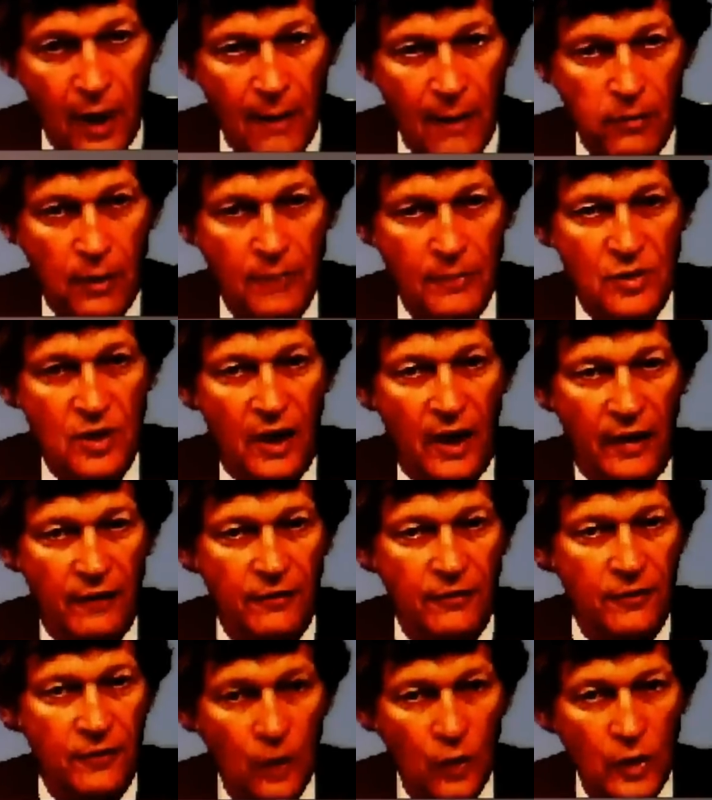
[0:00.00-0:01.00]
problems
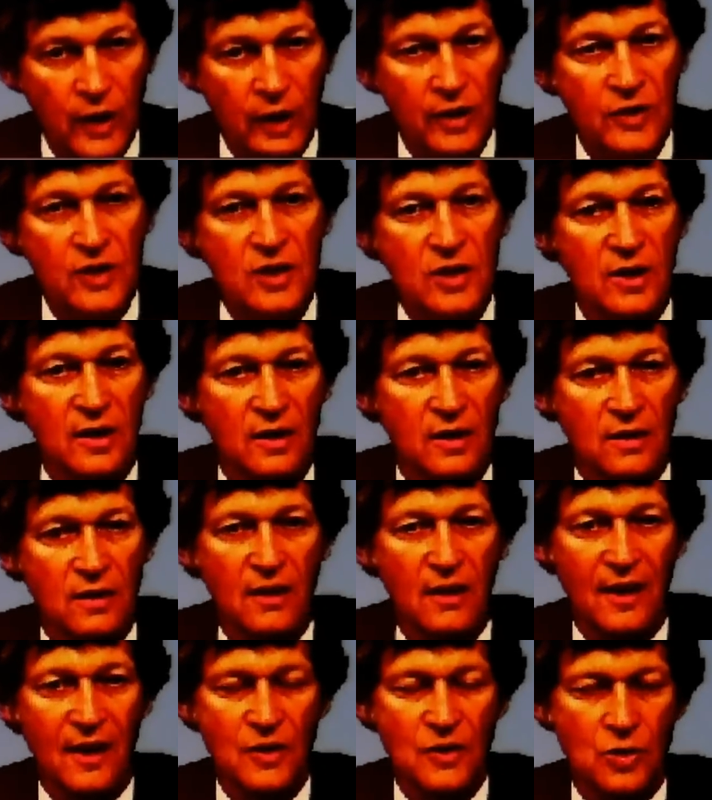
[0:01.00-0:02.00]
like fluids
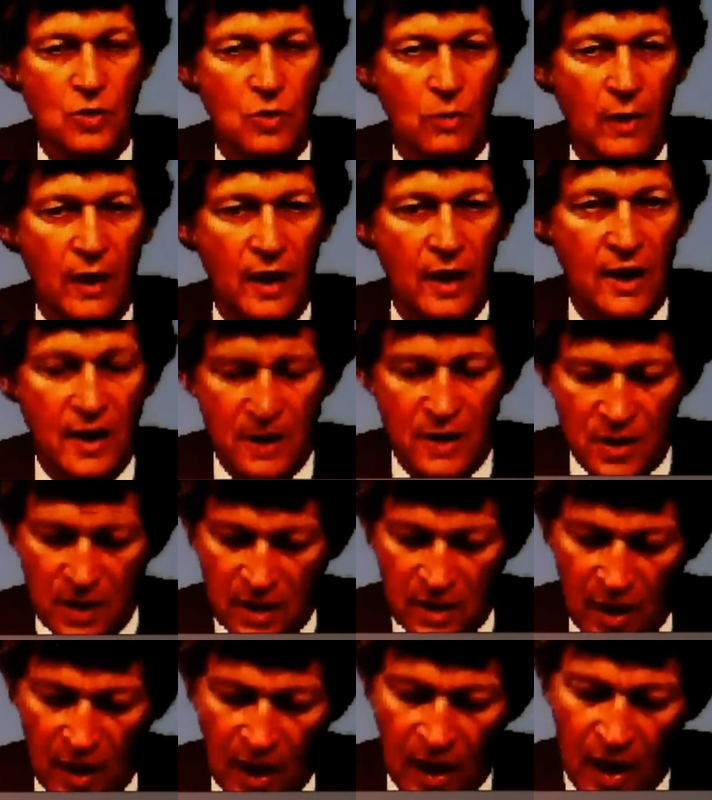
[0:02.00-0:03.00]
in
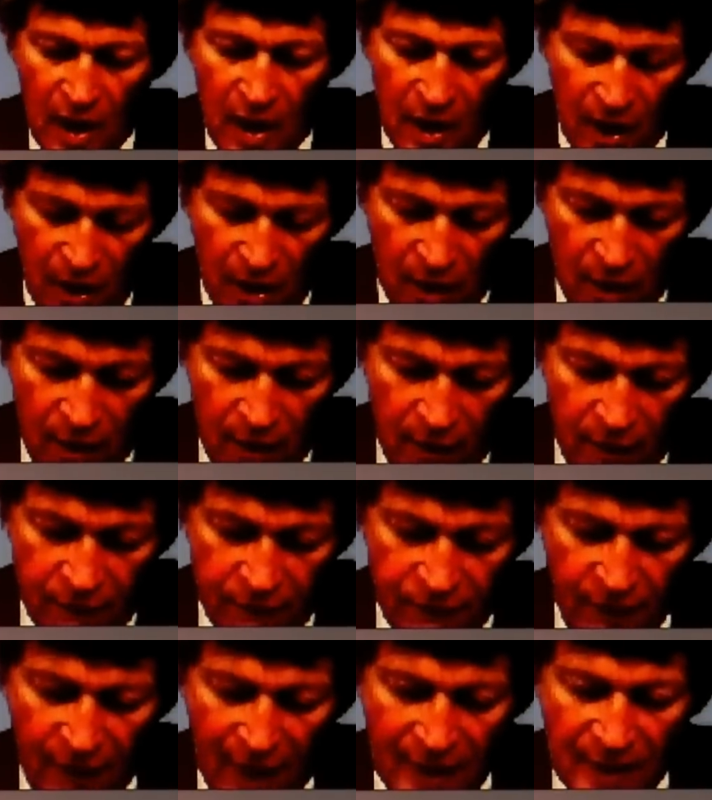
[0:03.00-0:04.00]
estuaries, uh,
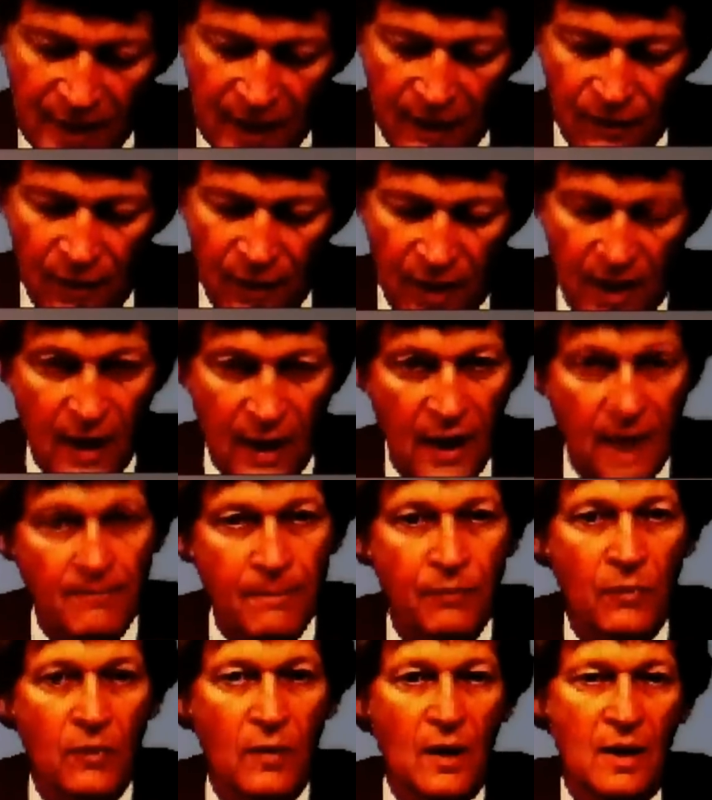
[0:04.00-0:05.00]
finding the
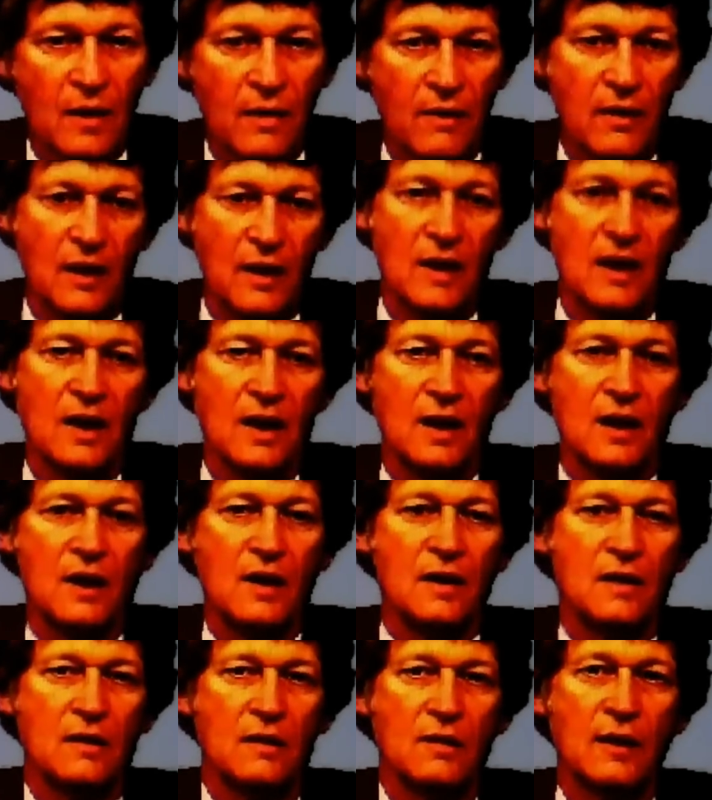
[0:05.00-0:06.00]

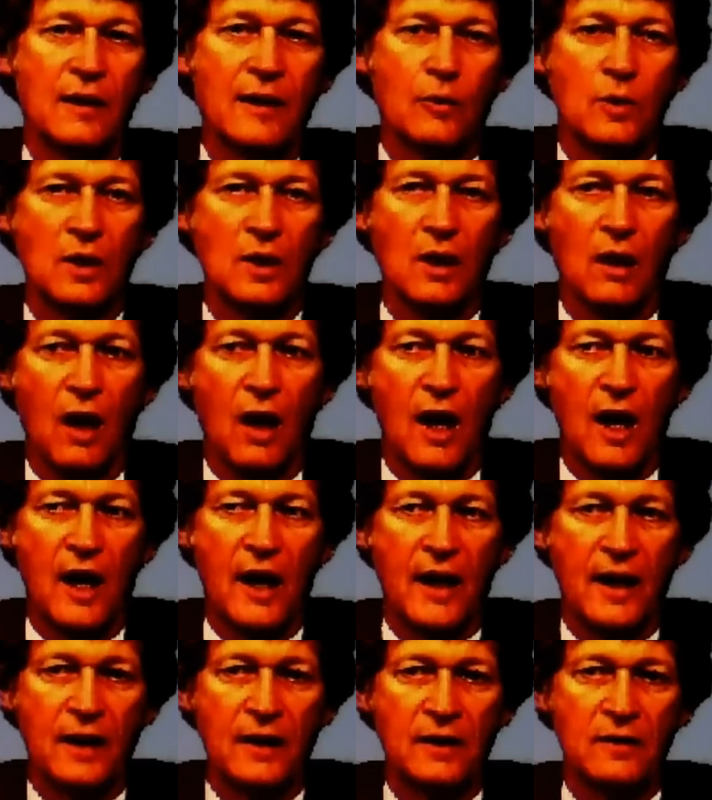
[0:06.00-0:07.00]
the liquid
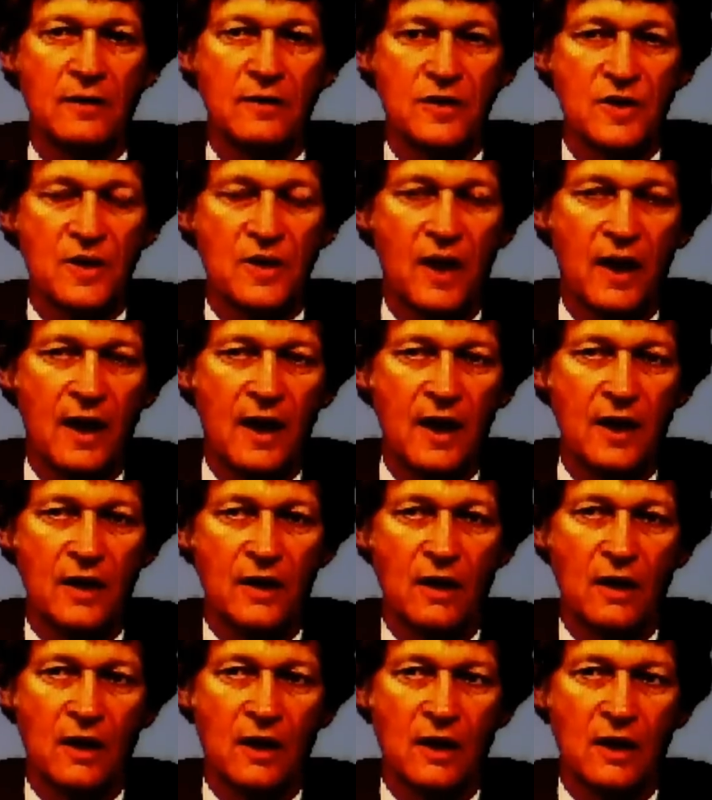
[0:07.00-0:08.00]
line,
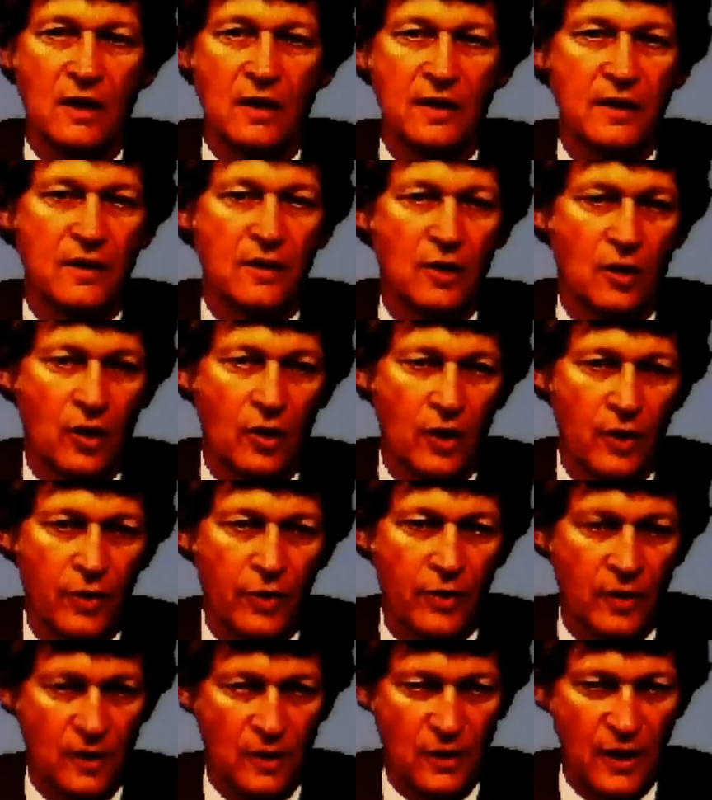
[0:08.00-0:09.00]
say, uh, in an
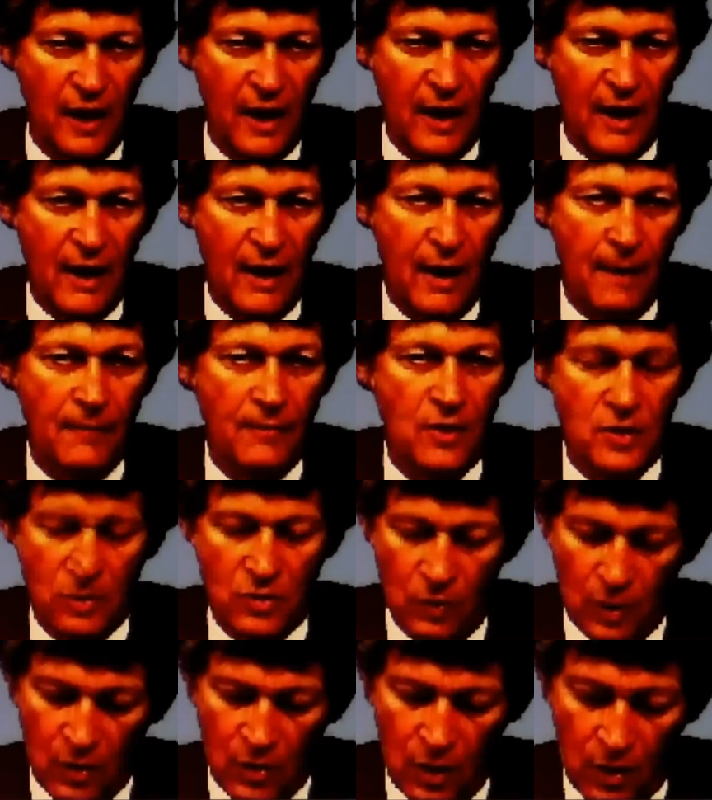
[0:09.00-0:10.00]
earthen dam, the
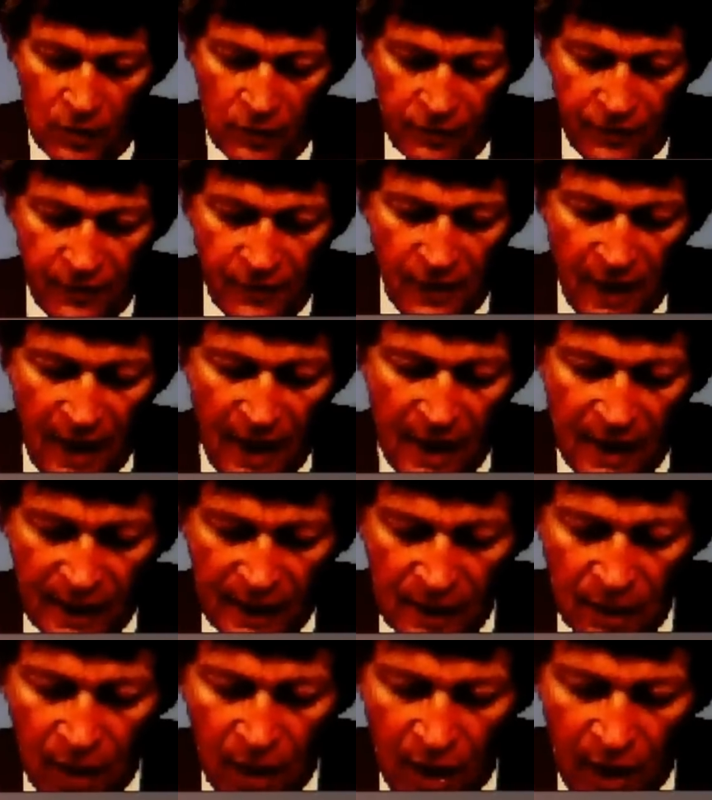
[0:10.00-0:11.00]
so-called
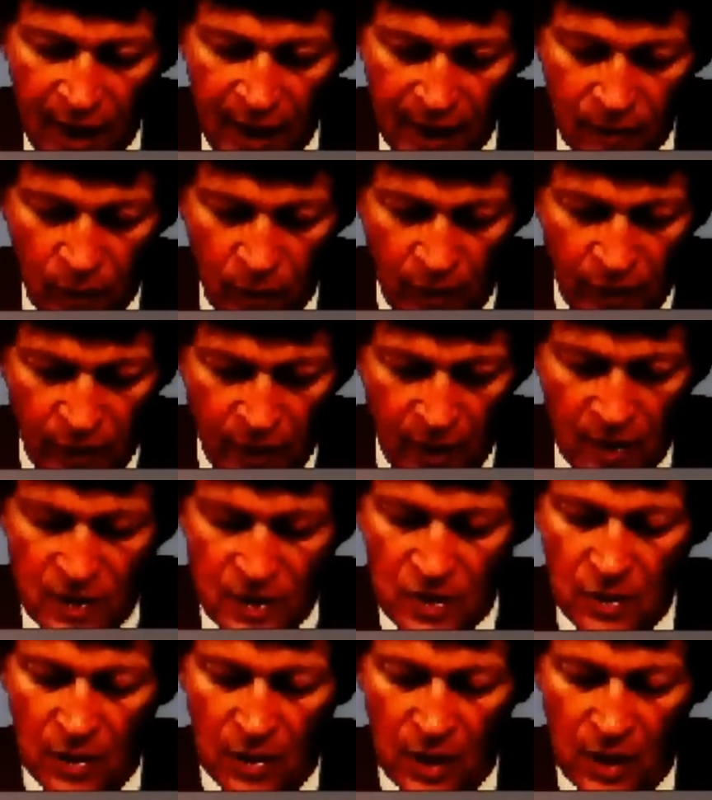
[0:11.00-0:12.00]
phreatic line where the
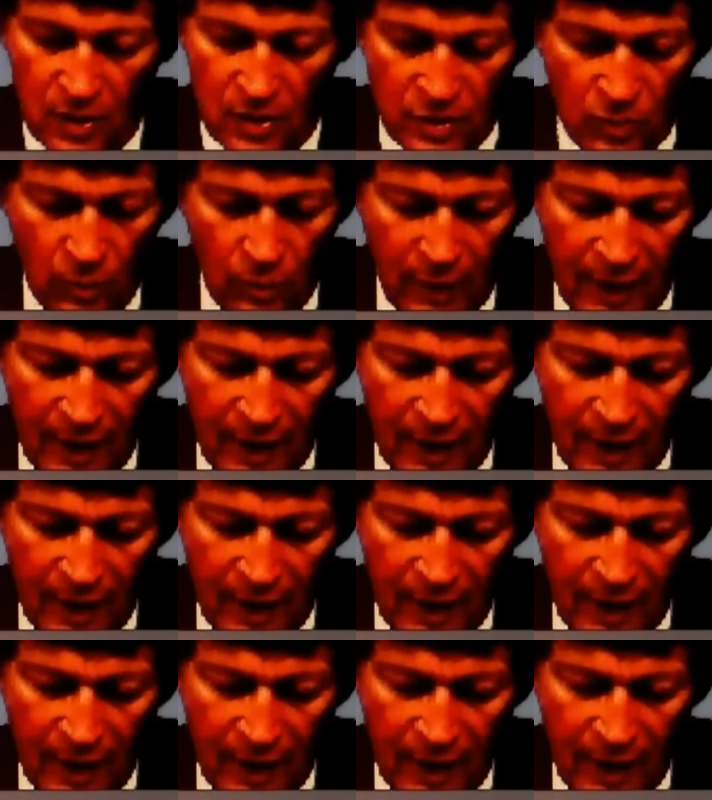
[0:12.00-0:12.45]
soil is